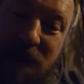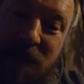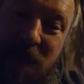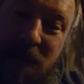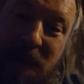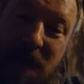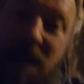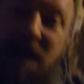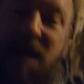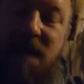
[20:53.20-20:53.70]

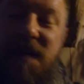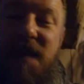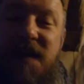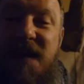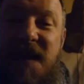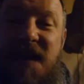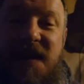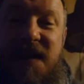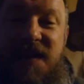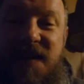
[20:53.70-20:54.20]
You look
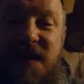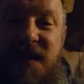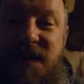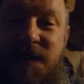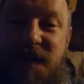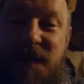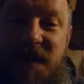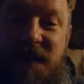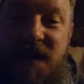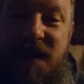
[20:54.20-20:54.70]
like you've done
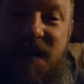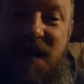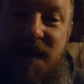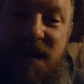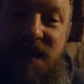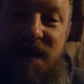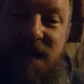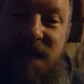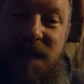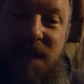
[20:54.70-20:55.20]
pretty good
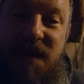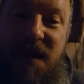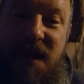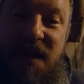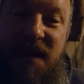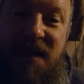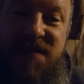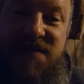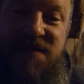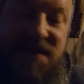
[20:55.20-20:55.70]
on the old
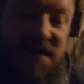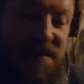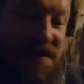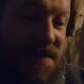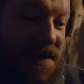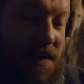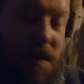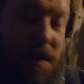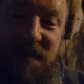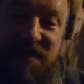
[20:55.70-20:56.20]
kitties.
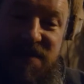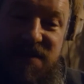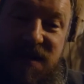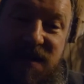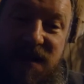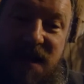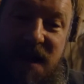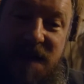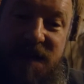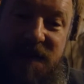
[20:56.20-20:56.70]
I hope you're
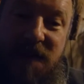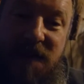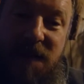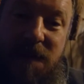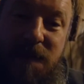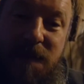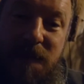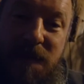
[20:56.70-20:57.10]
still after